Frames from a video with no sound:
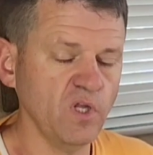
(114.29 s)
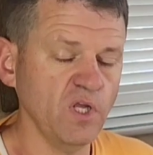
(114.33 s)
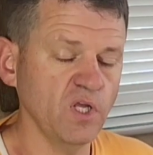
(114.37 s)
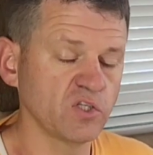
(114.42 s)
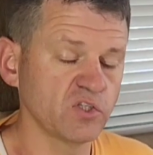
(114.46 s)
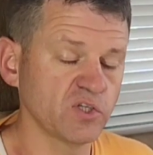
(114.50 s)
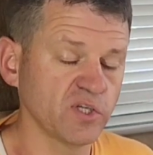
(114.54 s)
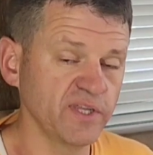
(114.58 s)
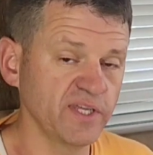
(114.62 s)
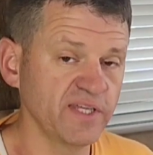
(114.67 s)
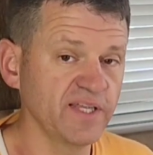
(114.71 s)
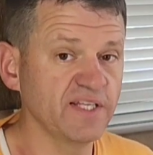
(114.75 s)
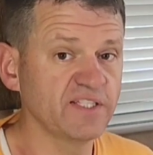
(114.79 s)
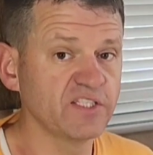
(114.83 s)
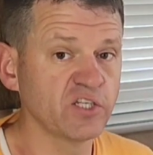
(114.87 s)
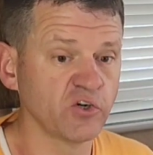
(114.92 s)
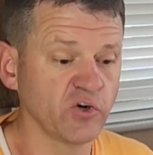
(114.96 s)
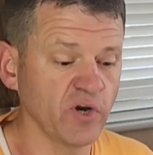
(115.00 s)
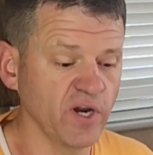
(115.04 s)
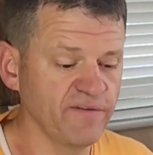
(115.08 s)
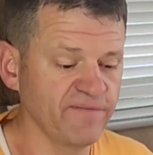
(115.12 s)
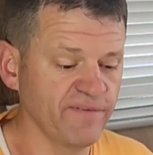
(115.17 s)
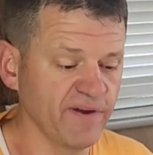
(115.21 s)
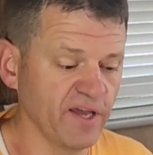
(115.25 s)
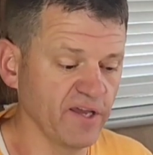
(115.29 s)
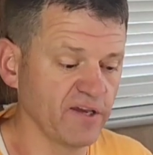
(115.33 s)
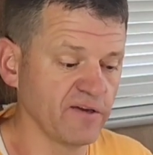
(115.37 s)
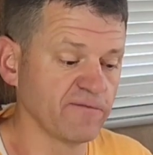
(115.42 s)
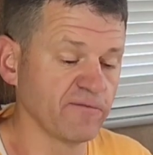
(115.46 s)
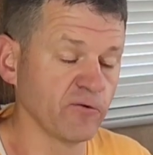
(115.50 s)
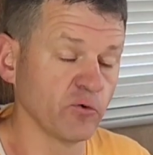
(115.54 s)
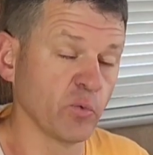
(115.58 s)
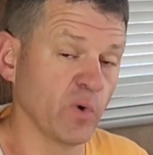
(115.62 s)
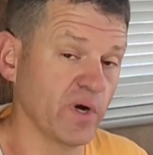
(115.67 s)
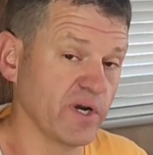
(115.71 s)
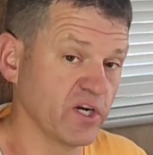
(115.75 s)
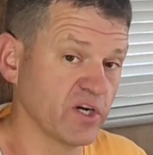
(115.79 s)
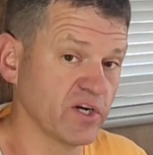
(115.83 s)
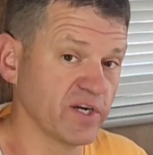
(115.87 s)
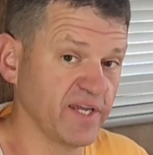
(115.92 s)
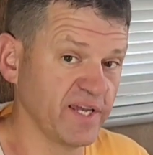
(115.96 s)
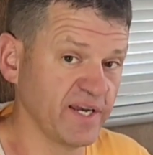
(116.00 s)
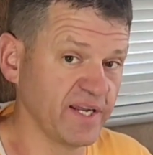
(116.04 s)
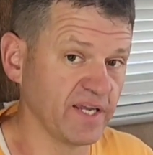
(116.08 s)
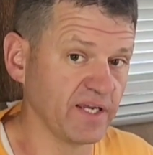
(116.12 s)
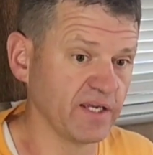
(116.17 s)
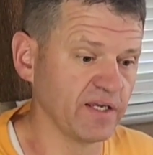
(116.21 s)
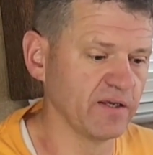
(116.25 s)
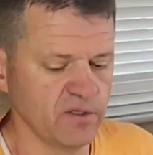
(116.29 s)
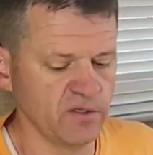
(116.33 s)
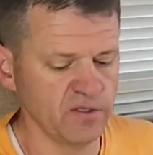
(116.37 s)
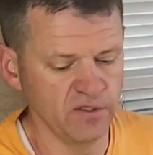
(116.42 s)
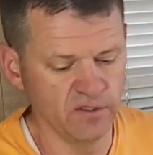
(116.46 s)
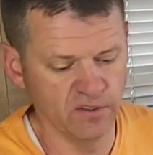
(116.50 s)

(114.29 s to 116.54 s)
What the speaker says: So I think that's a great value for what you're getting.